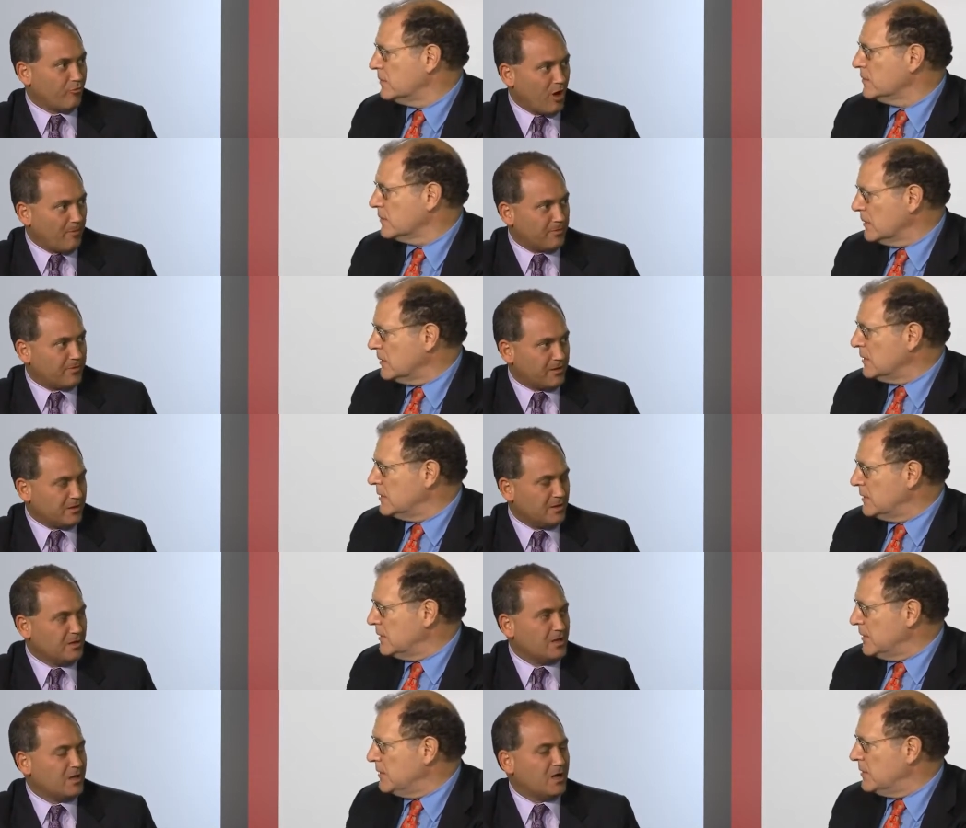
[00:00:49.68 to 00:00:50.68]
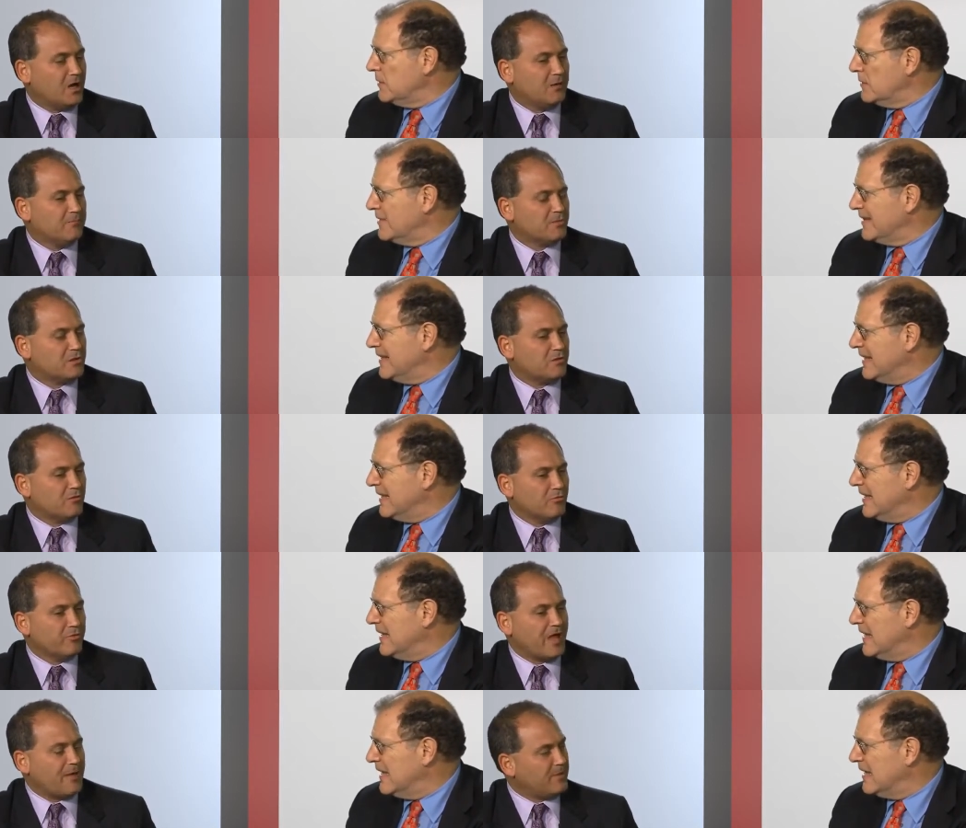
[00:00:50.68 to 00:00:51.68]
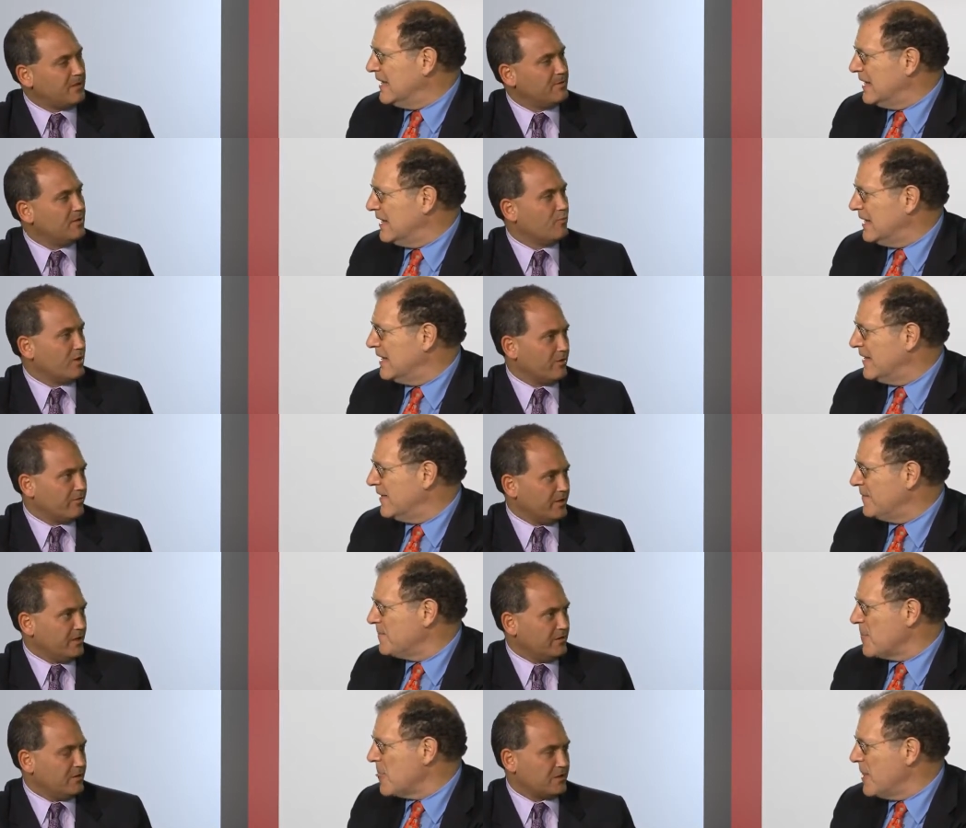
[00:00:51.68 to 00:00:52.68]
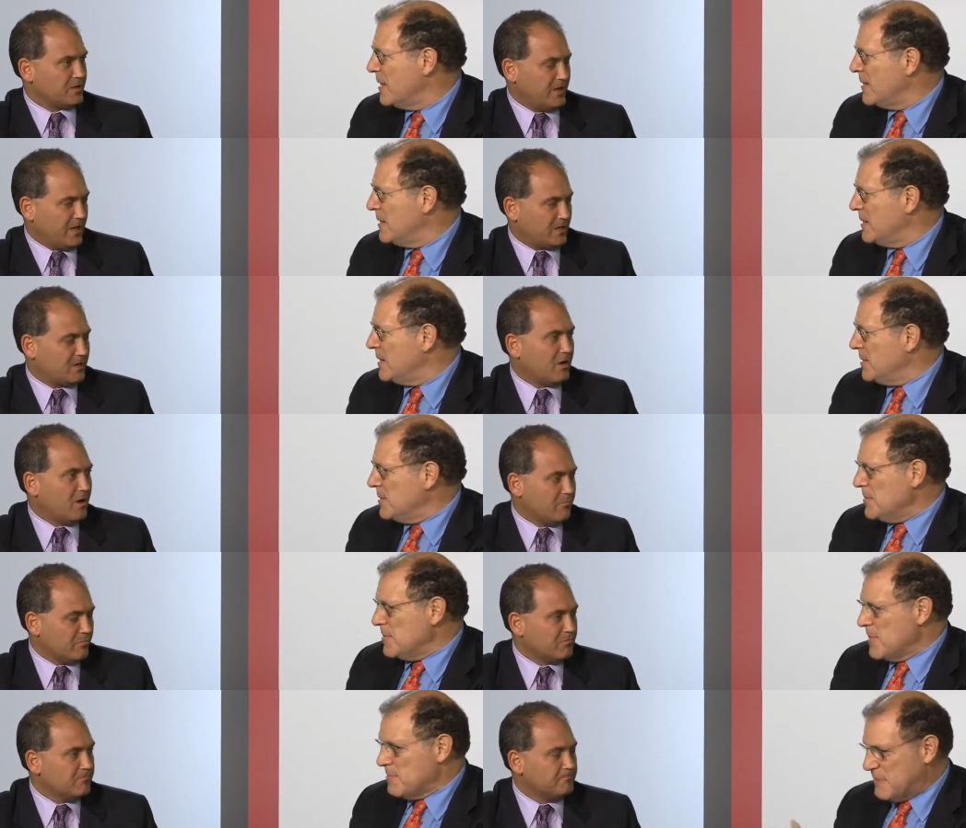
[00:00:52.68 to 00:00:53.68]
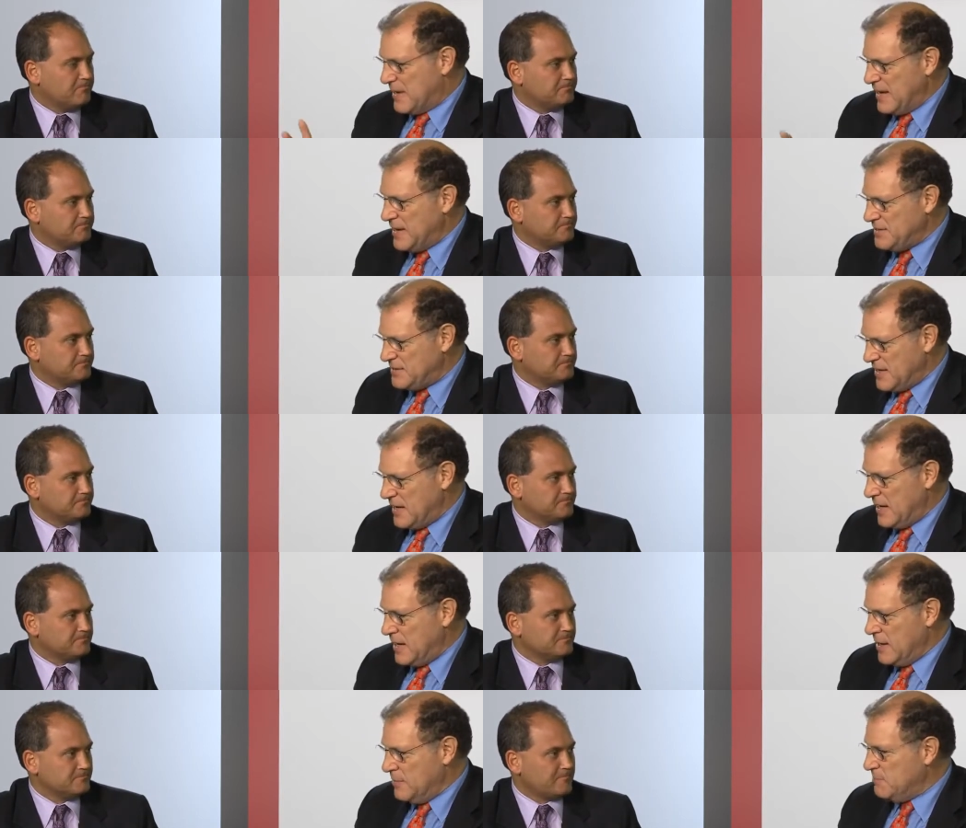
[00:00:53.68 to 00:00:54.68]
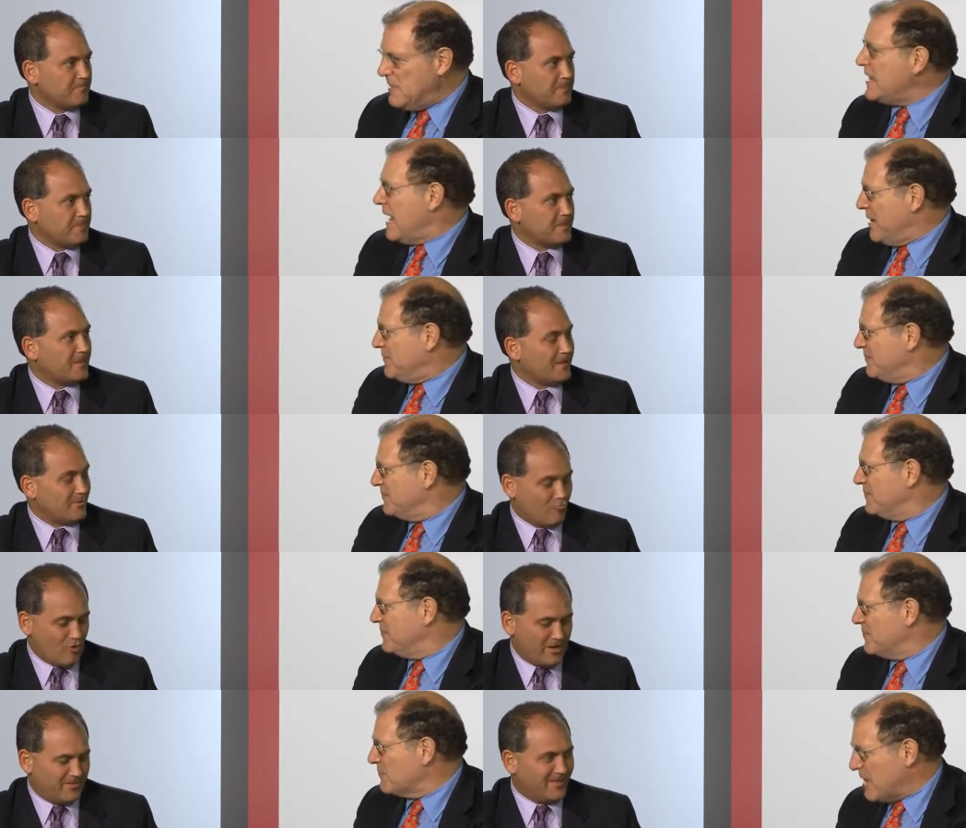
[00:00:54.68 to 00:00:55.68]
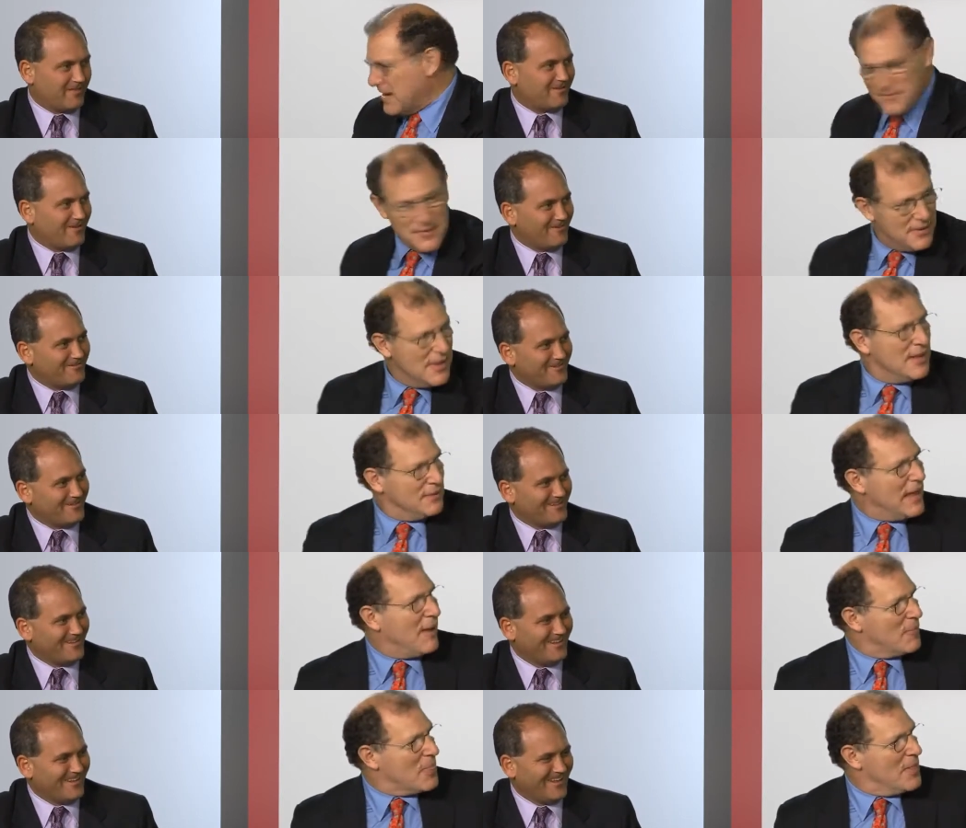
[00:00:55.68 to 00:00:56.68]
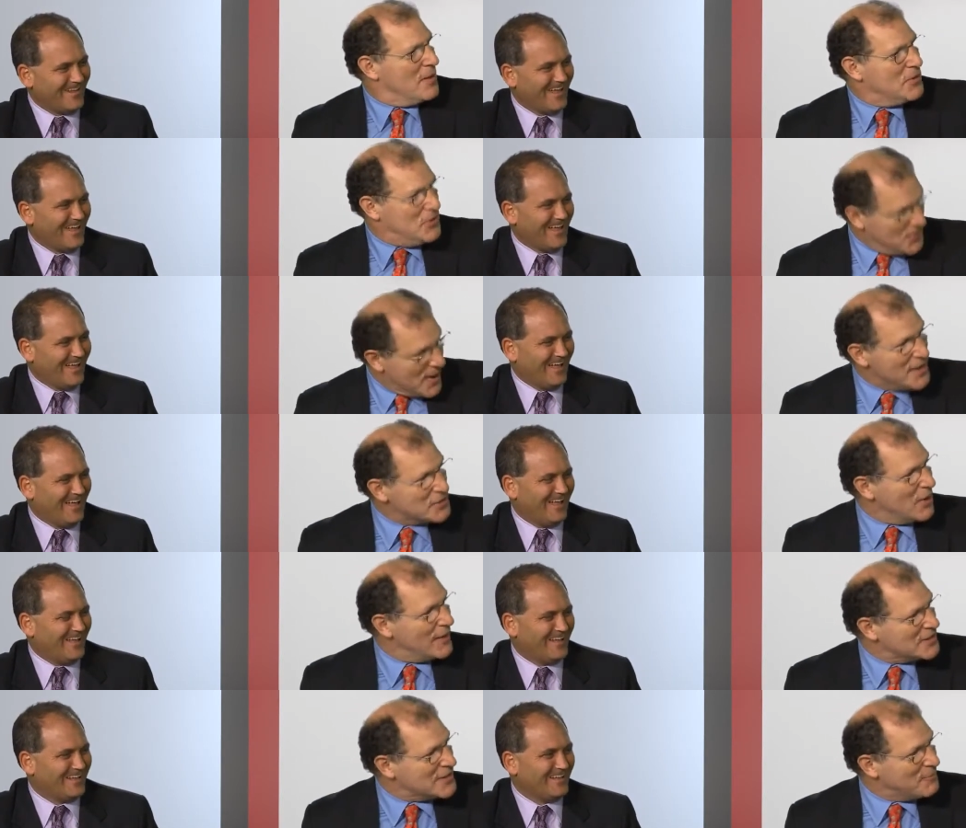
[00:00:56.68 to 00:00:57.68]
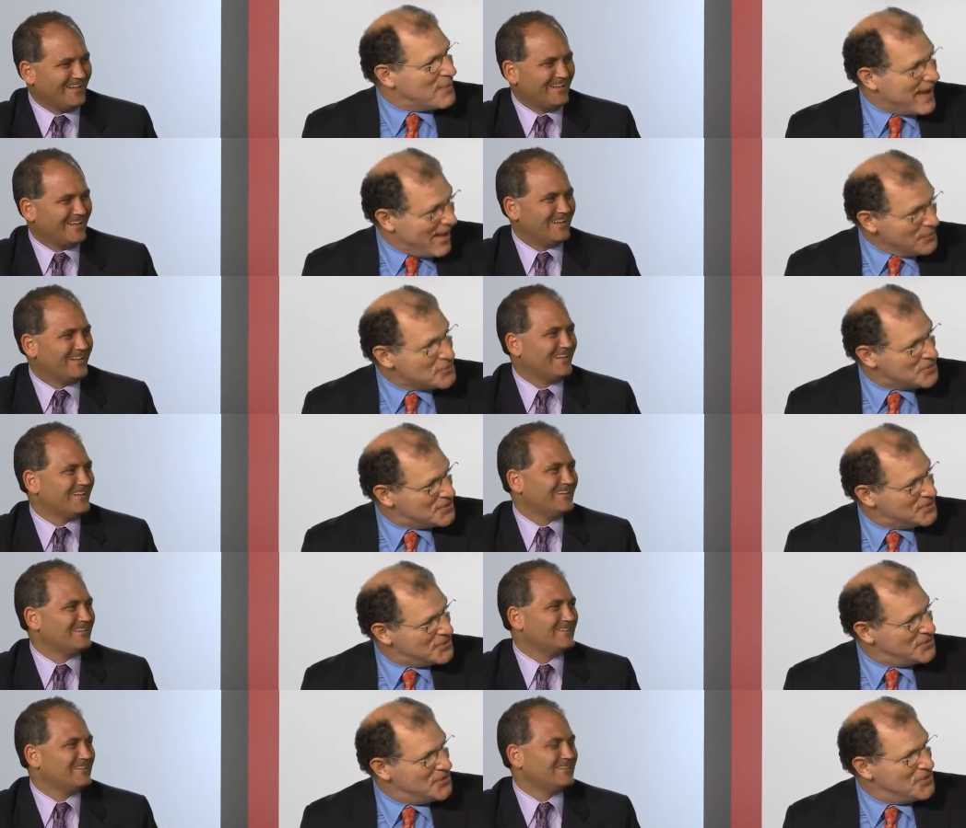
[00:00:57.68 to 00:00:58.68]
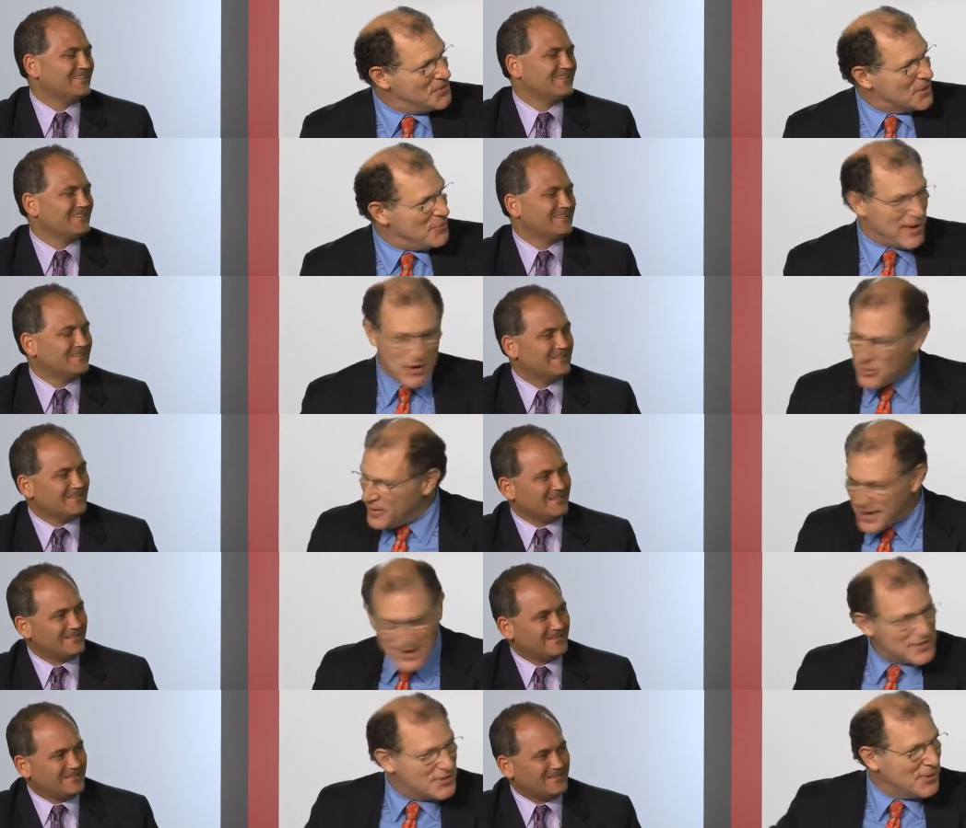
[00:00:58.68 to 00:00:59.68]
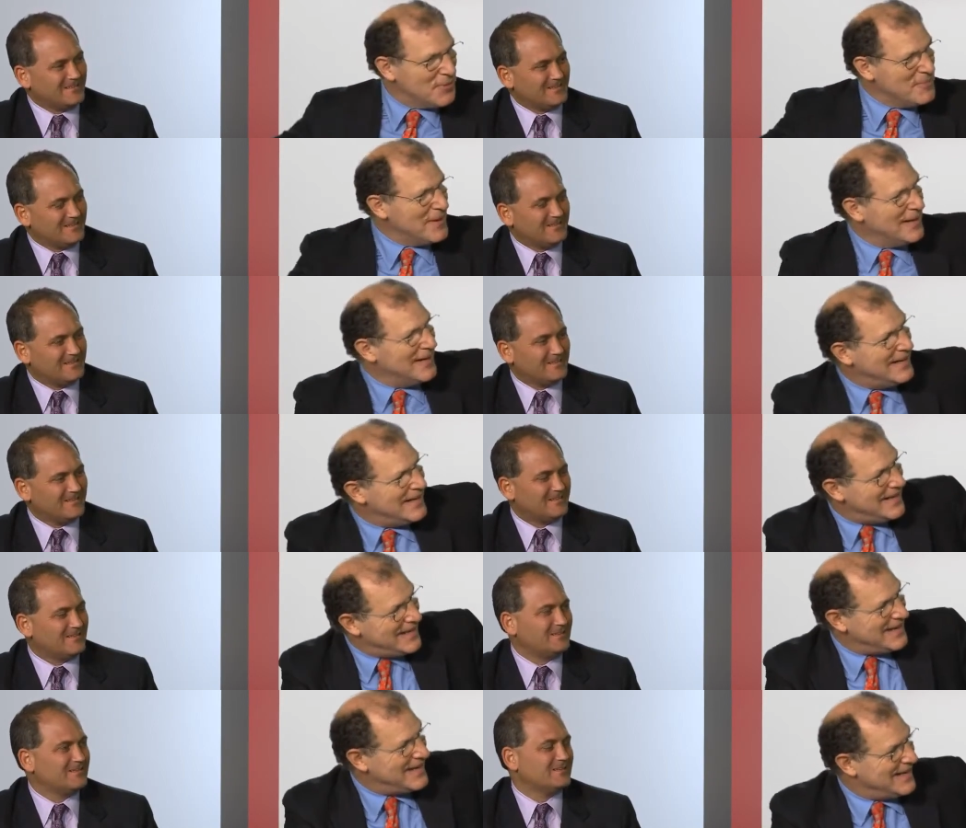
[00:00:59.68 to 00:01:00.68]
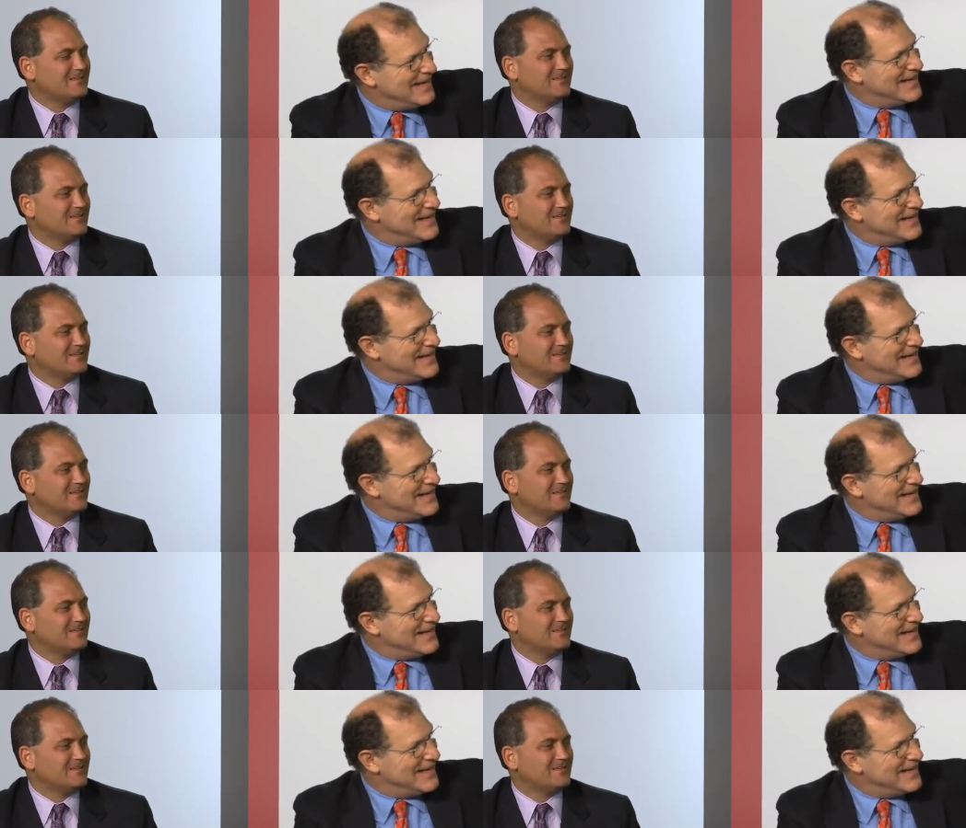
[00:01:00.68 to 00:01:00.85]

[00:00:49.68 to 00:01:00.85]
Speaker 1: neuropathy. Um, so that may be where the disconnect comes. PDPN.
Speaker 2: Right. Pain, now, you guys call it something else? I agree, agree on a term?
Speaker 1: That's